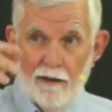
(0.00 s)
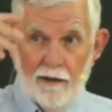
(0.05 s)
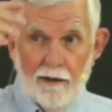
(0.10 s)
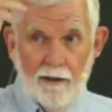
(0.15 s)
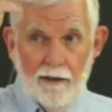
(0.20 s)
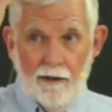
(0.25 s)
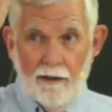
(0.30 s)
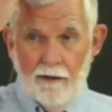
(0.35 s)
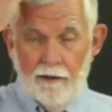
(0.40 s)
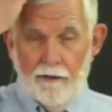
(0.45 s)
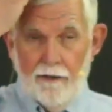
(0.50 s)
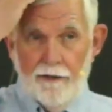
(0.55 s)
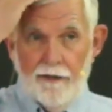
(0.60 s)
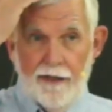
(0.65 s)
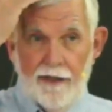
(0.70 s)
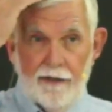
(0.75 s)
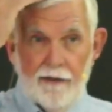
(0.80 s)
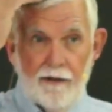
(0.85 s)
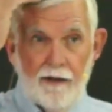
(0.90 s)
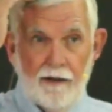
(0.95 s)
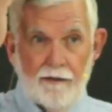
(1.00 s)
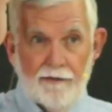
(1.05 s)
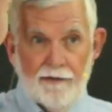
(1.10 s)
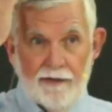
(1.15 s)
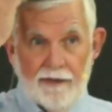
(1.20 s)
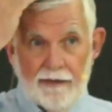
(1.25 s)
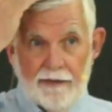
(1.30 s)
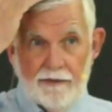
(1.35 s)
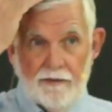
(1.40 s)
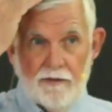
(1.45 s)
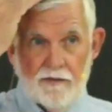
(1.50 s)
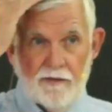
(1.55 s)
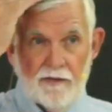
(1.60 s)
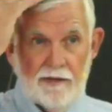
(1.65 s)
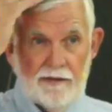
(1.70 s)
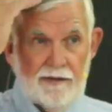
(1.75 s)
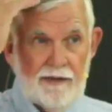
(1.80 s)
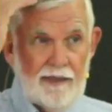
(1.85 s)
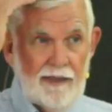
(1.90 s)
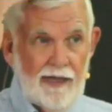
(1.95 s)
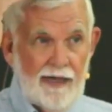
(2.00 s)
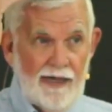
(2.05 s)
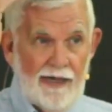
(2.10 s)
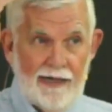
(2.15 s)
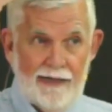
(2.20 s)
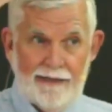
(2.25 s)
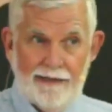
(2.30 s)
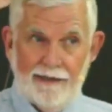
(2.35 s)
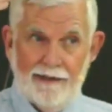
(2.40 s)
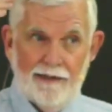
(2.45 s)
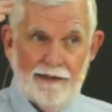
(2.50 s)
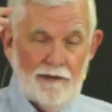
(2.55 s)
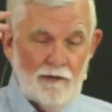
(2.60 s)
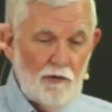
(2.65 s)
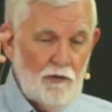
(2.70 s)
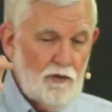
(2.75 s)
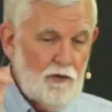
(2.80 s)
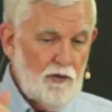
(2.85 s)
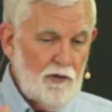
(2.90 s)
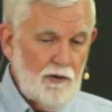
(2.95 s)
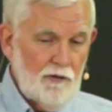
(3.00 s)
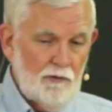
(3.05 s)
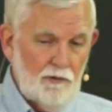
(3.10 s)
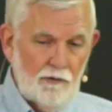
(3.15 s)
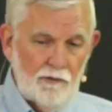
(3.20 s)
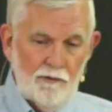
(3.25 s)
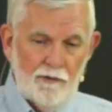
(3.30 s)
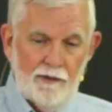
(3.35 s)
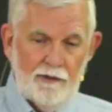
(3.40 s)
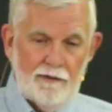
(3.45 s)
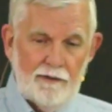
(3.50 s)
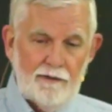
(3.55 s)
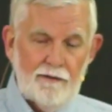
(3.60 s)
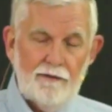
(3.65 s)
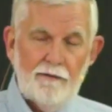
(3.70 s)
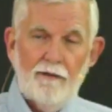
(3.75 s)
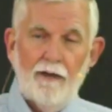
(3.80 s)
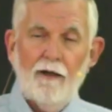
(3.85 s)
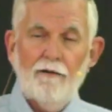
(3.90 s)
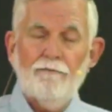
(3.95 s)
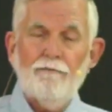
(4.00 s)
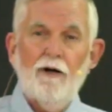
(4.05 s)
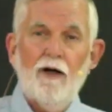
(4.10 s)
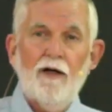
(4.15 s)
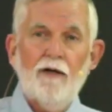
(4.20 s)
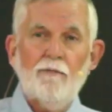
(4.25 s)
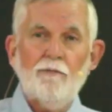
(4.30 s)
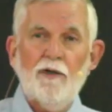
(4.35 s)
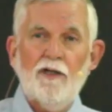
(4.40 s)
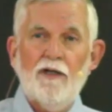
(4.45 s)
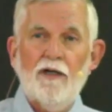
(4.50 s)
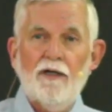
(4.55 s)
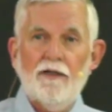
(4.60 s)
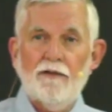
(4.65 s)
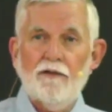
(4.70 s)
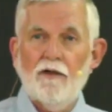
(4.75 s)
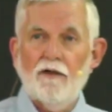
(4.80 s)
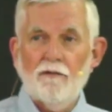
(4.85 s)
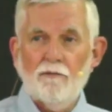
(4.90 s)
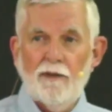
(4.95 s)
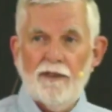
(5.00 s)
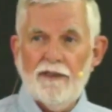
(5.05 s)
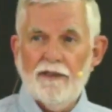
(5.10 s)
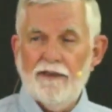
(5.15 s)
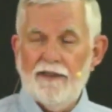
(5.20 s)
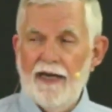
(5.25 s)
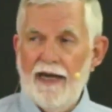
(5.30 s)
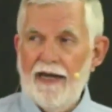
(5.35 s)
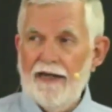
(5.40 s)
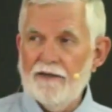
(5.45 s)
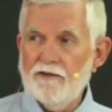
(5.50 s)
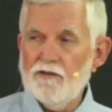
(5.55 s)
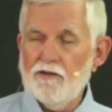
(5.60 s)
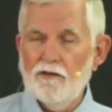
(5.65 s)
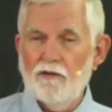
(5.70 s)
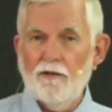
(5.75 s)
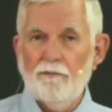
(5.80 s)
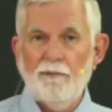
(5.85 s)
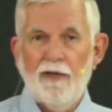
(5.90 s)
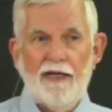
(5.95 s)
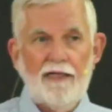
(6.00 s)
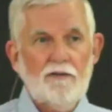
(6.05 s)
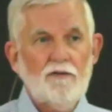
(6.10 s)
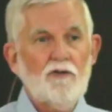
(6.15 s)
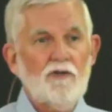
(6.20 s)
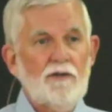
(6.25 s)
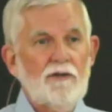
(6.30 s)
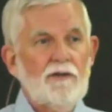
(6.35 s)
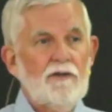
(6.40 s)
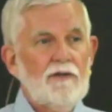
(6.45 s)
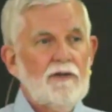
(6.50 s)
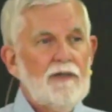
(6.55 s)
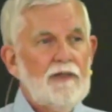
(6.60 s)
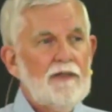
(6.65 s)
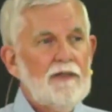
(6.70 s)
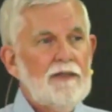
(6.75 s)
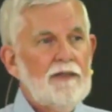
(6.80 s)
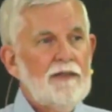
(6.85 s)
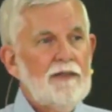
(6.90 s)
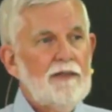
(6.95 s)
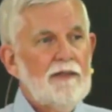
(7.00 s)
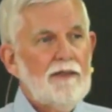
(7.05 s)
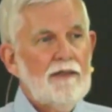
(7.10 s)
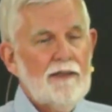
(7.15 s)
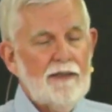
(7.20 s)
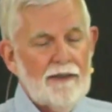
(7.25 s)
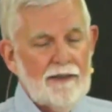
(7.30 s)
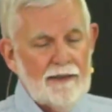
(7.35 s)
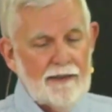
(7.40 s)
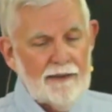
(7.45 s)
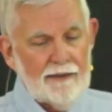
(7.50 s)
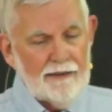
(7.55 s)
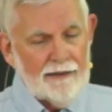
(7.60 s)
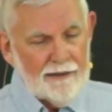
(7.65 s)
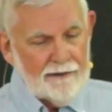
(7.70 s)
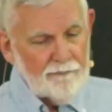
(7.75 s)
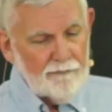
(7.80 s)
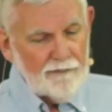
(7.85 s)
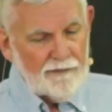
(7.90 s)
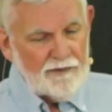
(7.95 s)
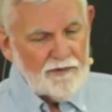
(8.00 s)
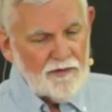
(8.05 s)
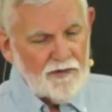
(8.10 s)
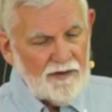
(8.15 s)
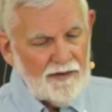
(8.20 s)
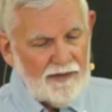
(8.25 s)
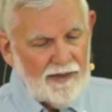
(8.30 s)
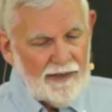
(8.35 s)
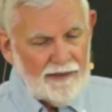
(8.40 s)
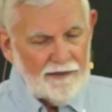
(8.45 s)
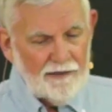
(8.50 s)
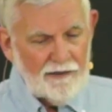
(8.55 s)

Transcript: There are things that God can do that are far beyond all we can ask or imagine. And that we see that here.